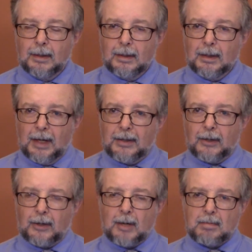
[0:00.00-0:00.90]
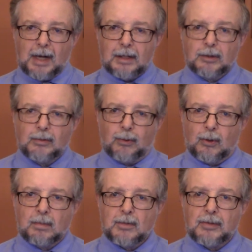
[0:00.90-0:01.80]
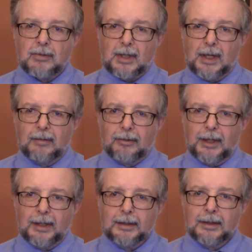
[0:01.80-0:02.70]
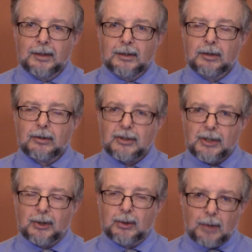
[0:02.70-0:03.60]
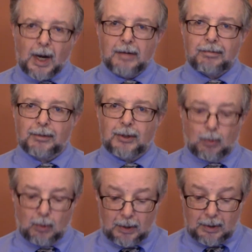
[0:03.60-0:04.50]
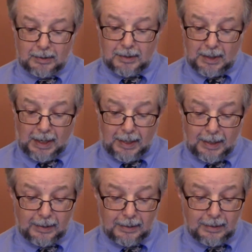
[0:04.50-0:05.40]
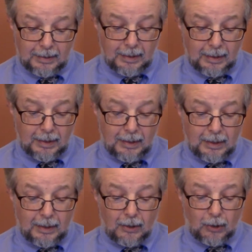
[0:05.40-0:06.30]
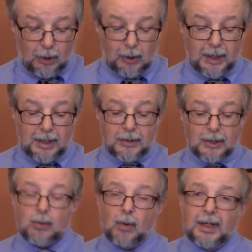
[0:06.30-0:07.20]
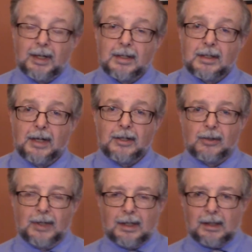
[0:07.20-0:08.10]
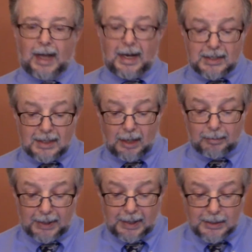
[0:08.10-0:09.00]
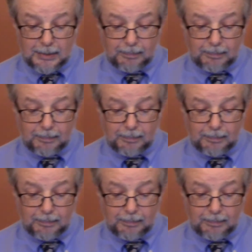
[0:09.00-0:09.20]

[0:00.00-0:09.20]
And there are modern forms of slavery still rife in the world today. Early in the 20th century, glass companies